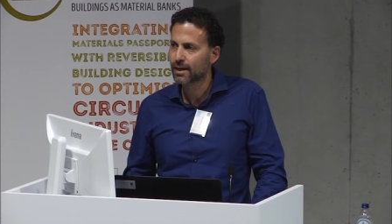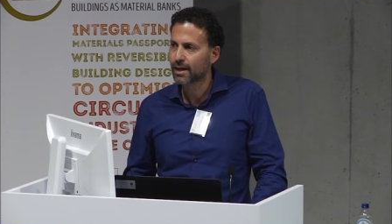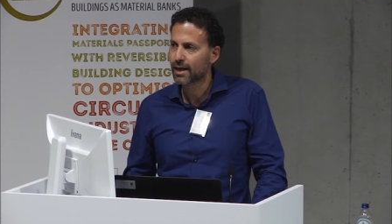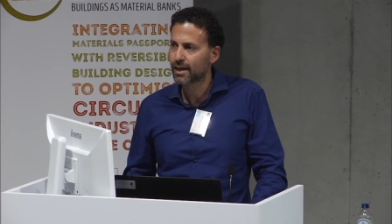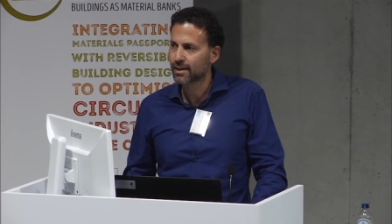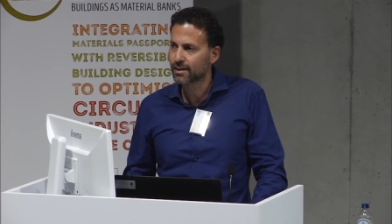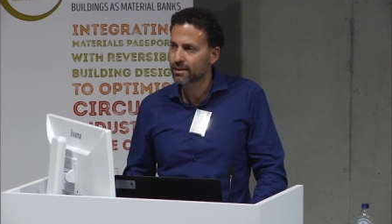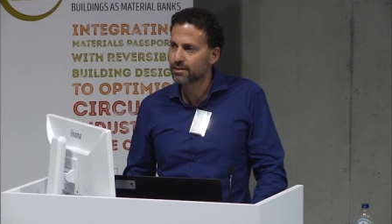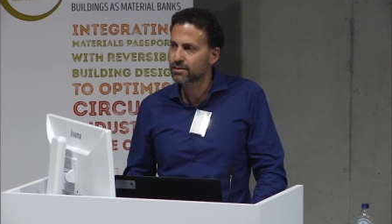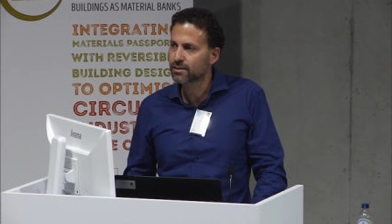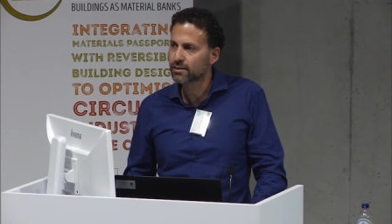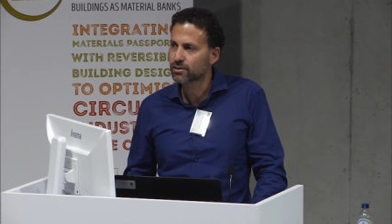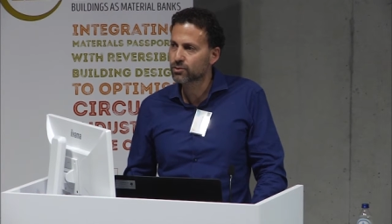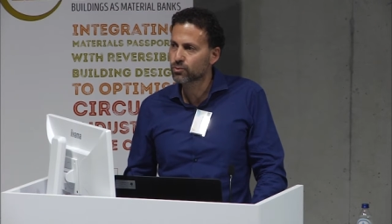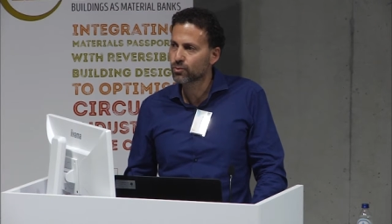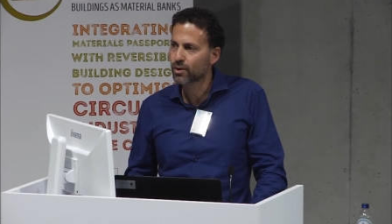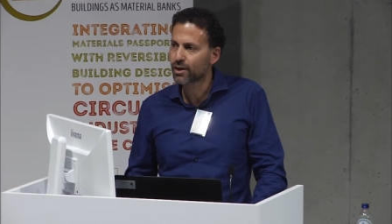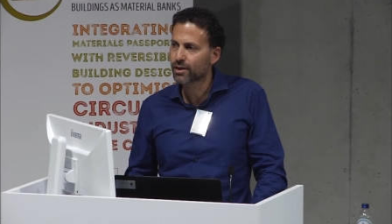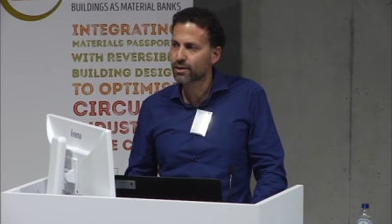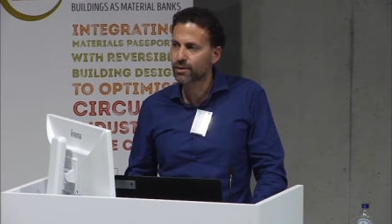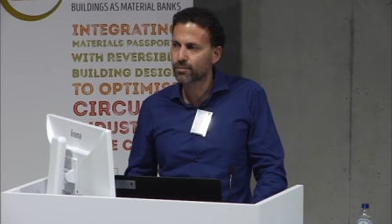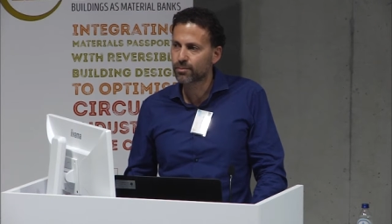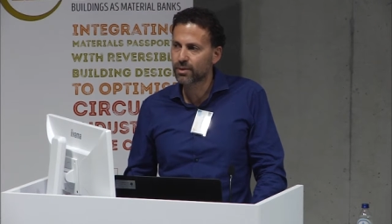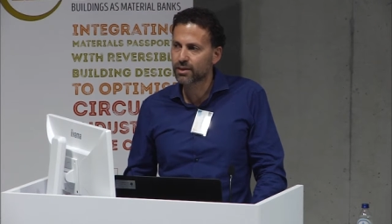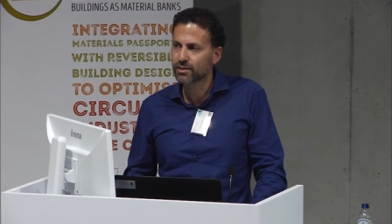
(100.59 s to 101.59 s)
And this is
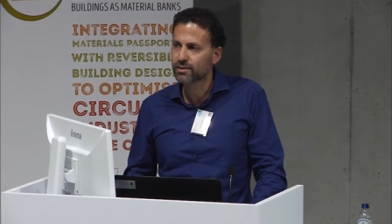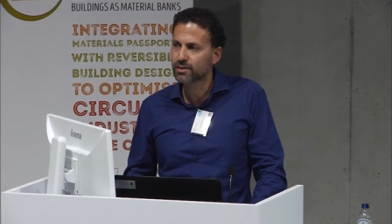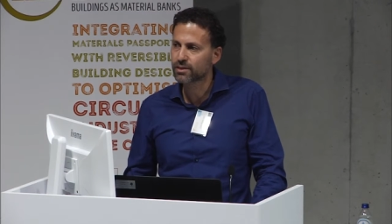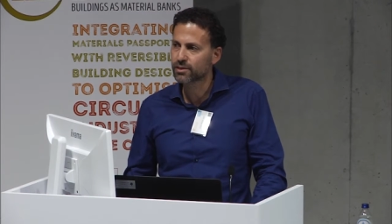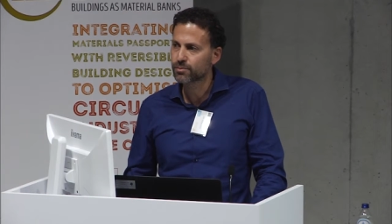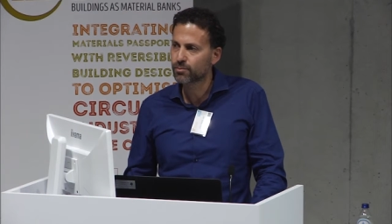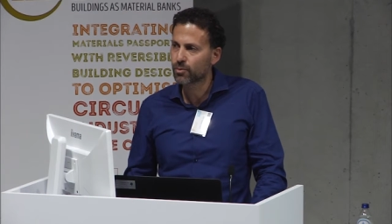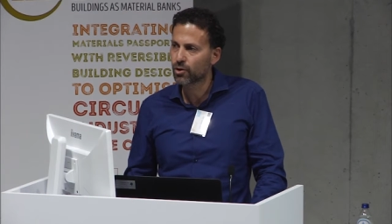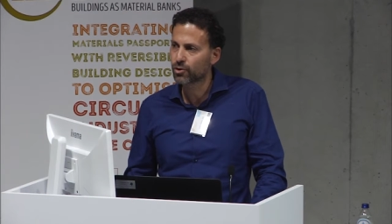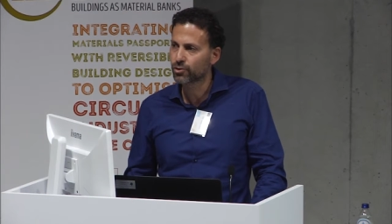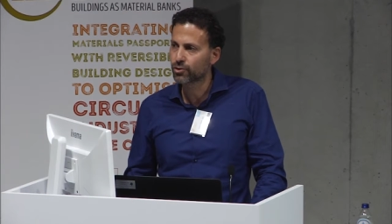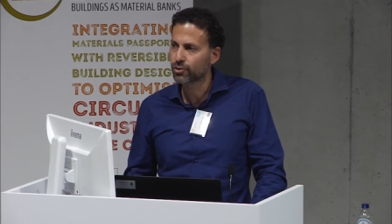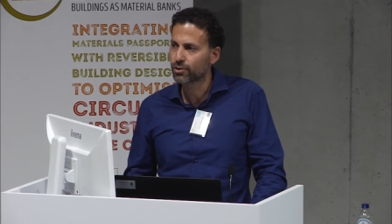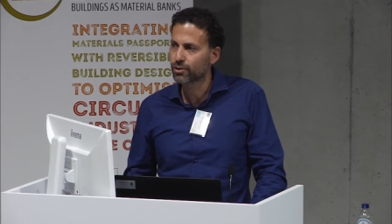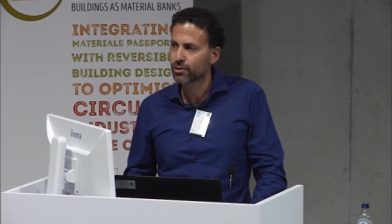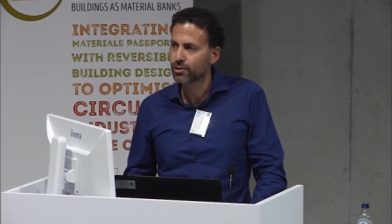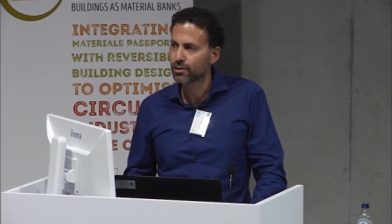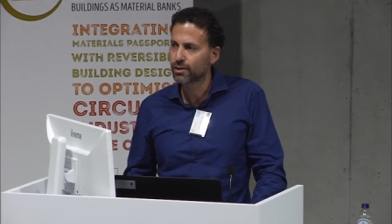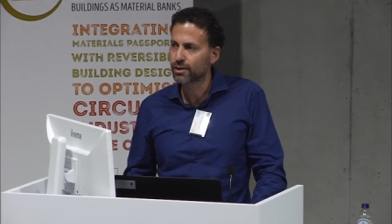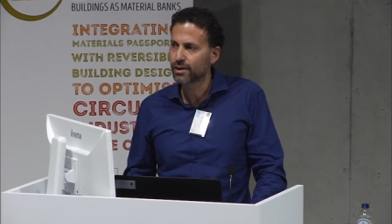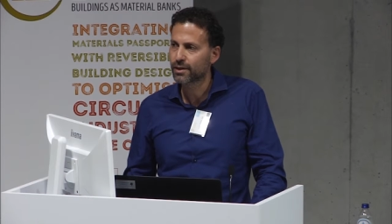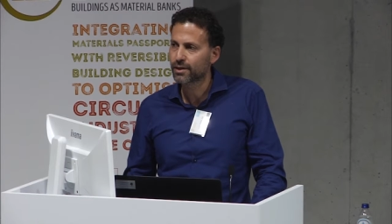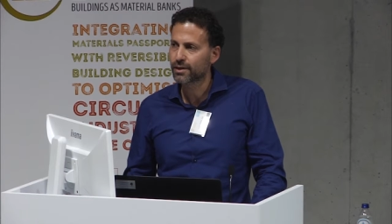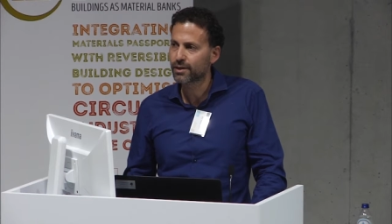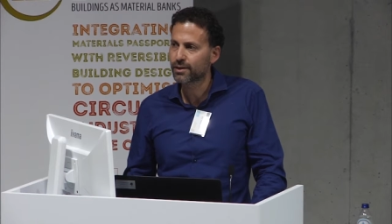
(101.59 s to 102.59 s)
where the business model
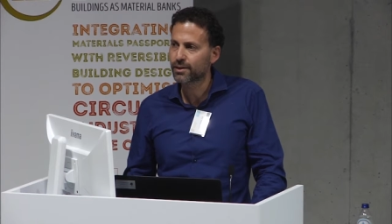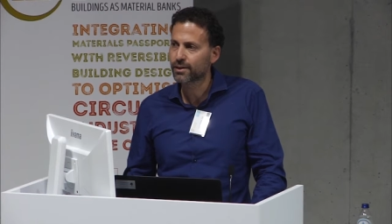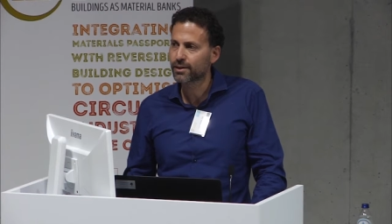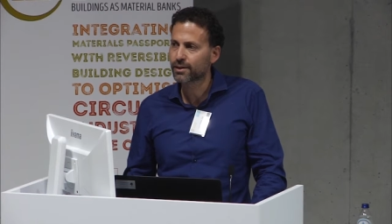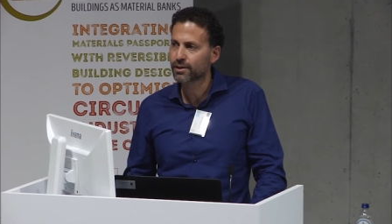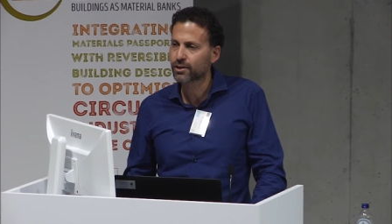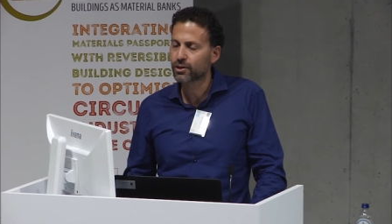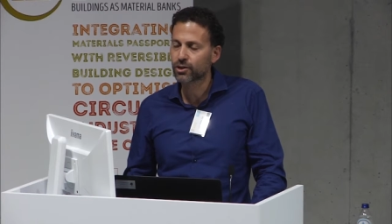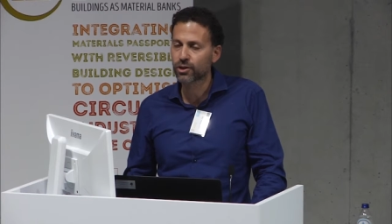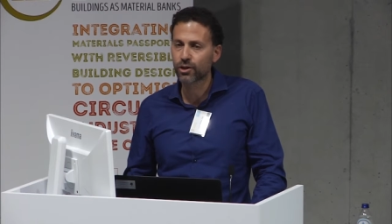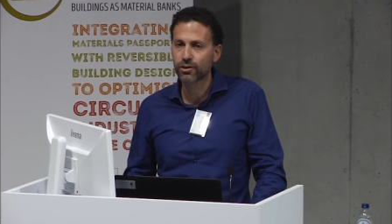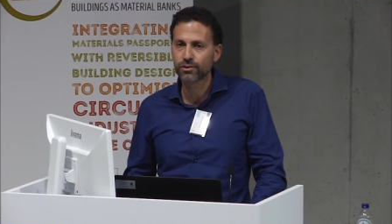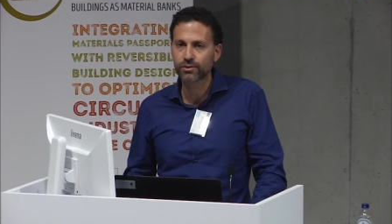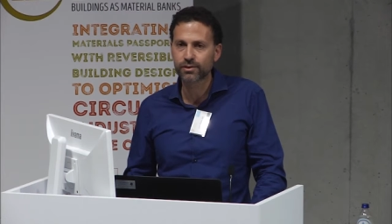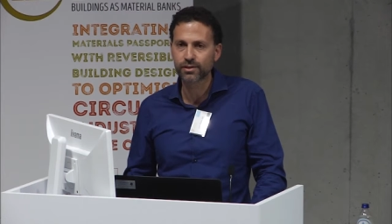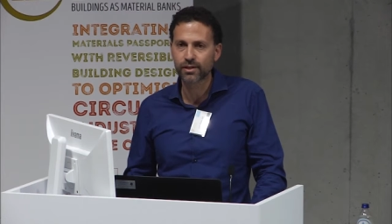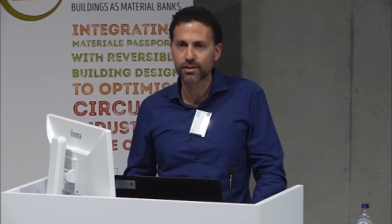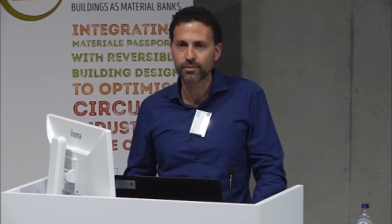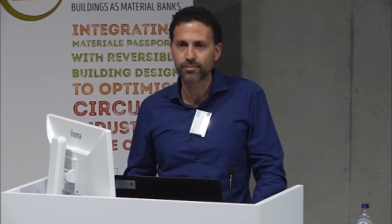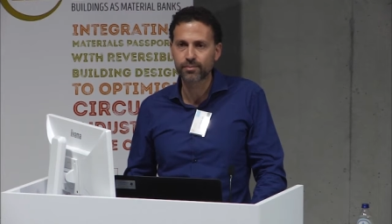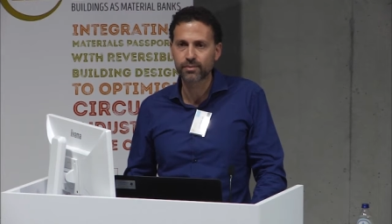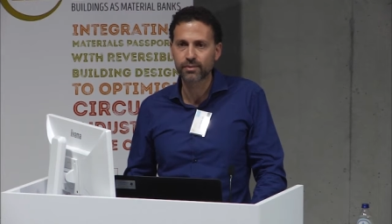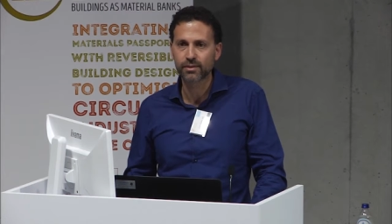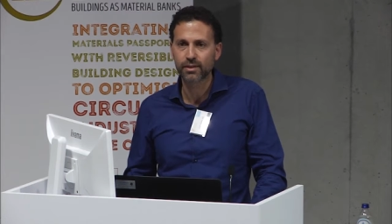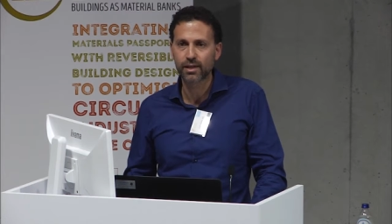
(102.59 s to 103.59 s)
uh,
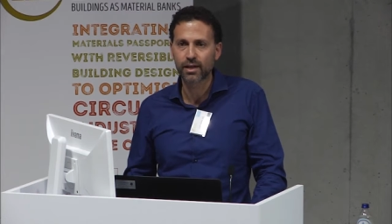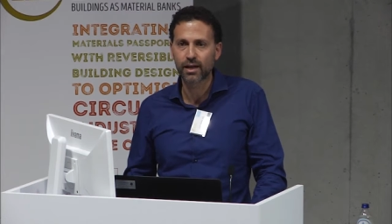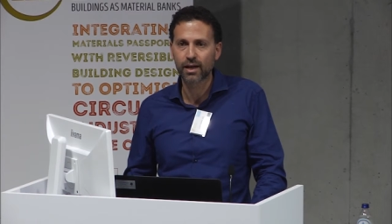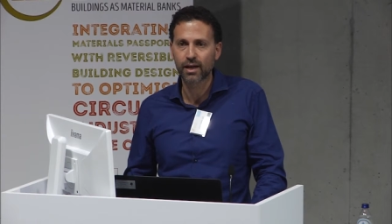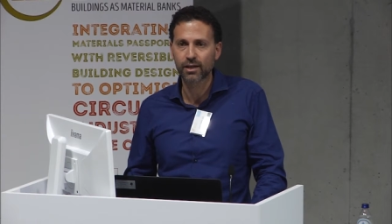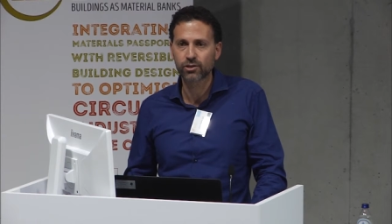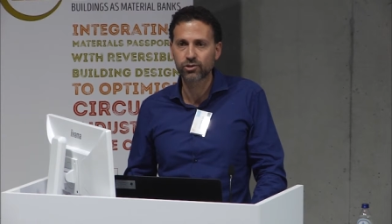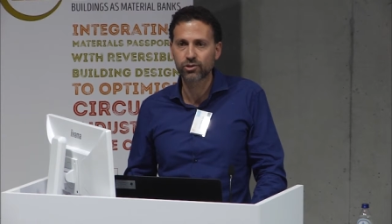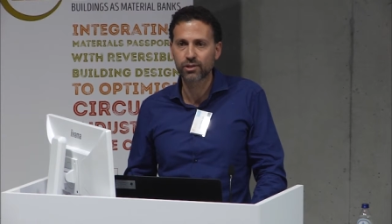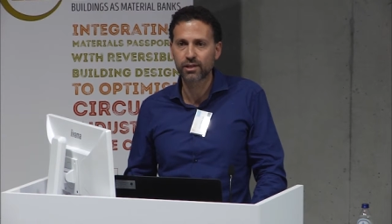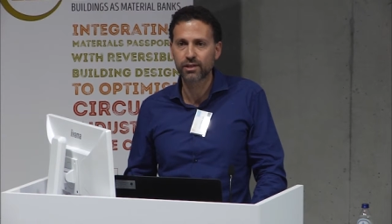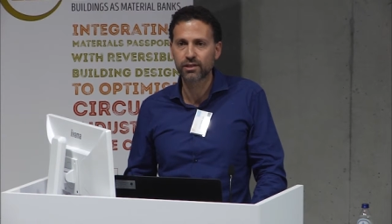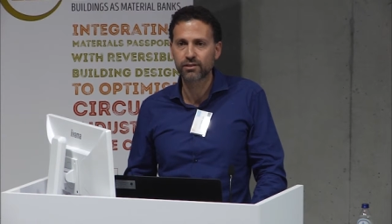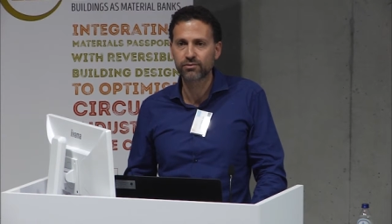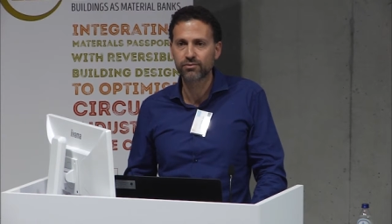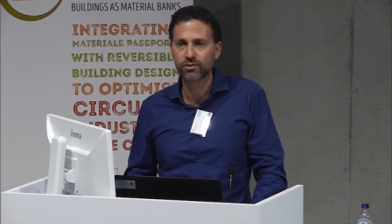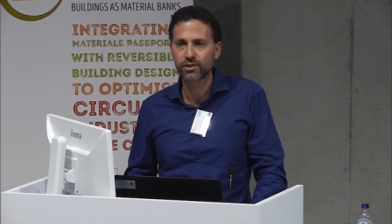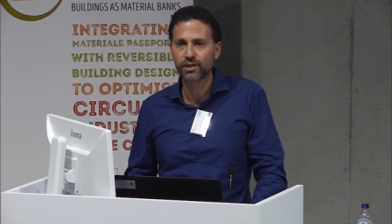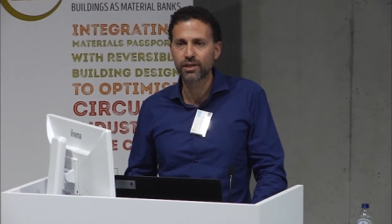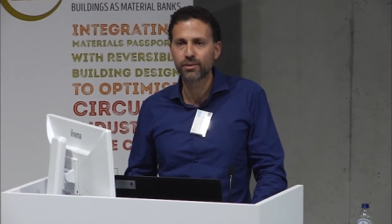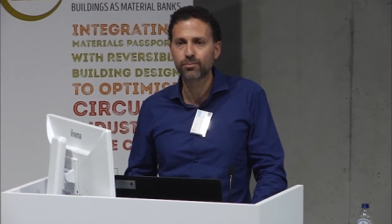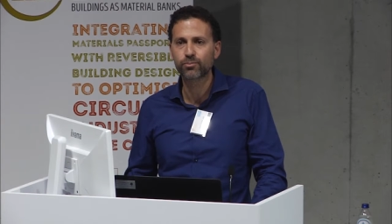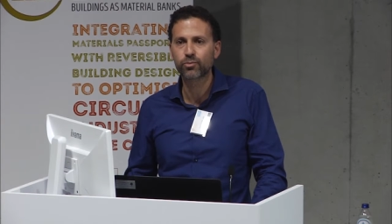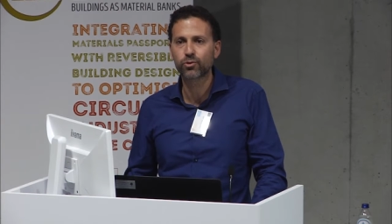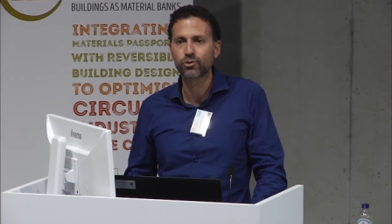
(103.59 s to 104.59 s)
concept actually is
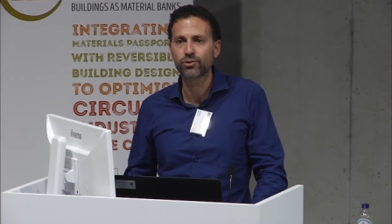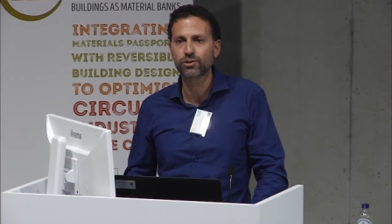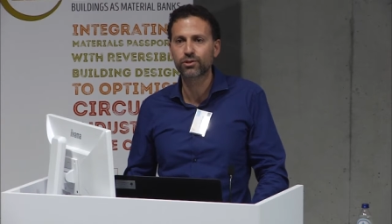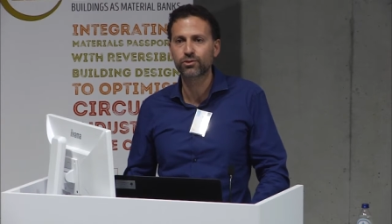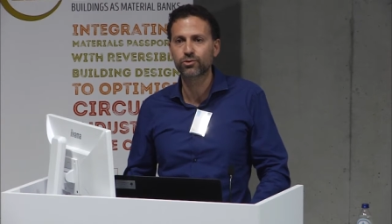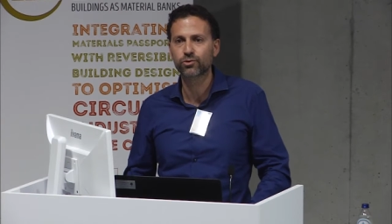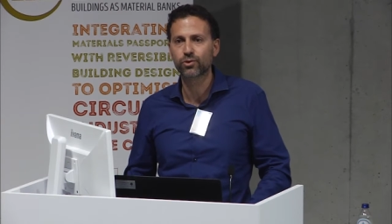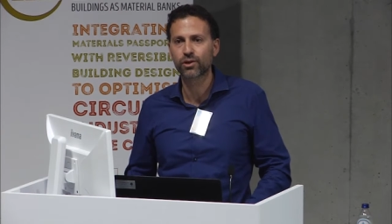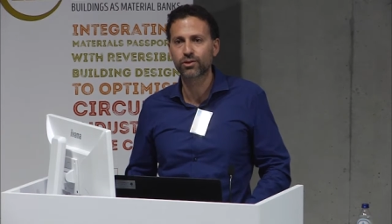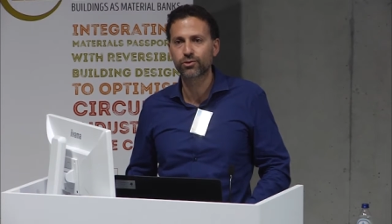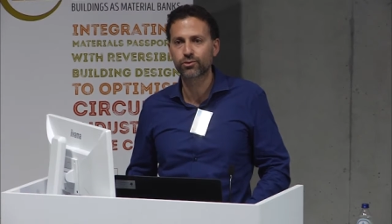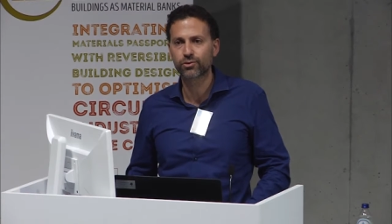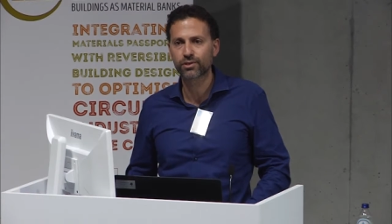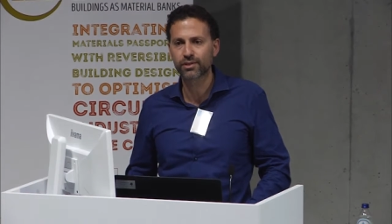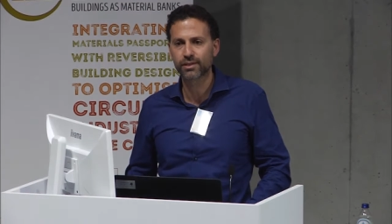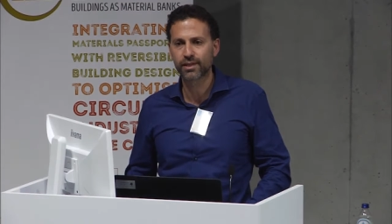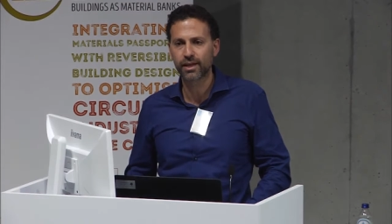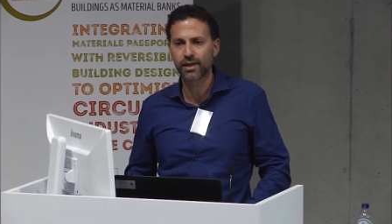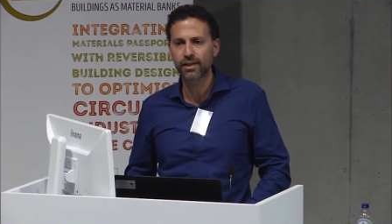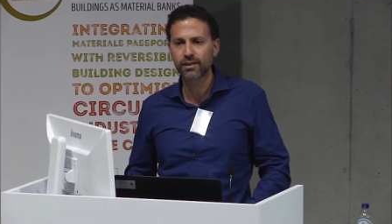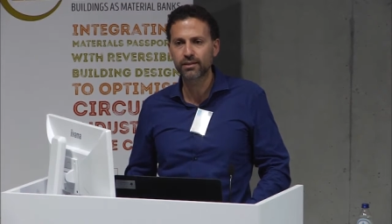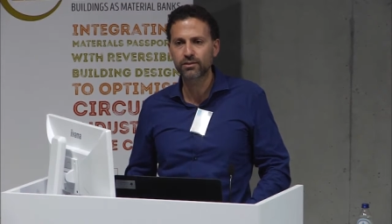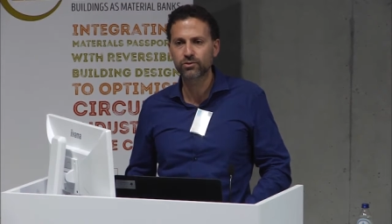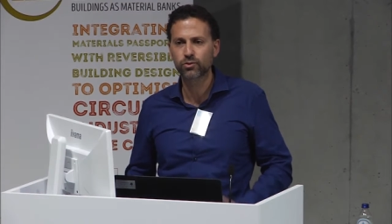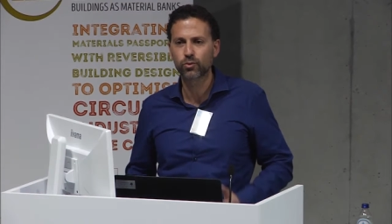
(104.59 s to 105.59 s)
very important to understand.